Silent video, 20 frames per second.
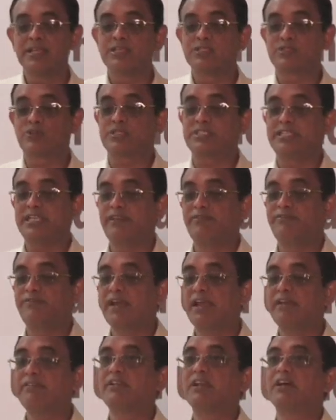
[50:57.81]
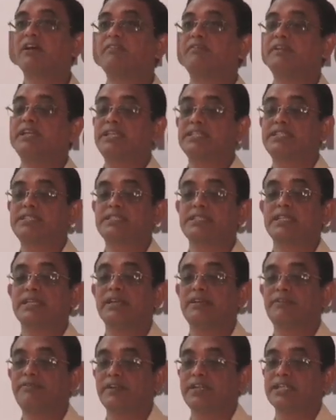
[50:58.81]
So C5 nerve,
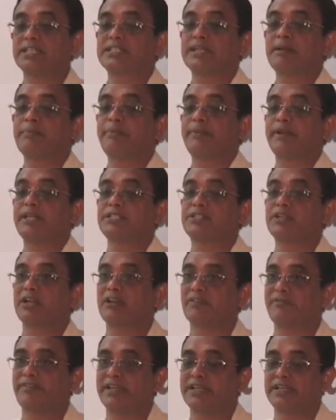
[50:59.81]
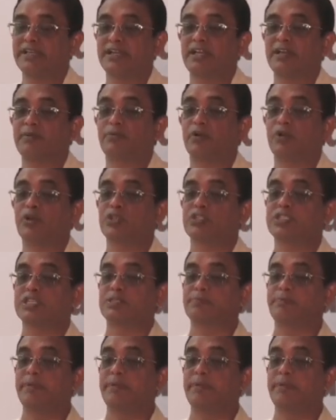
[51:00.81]
if it is compressed or affected, it produces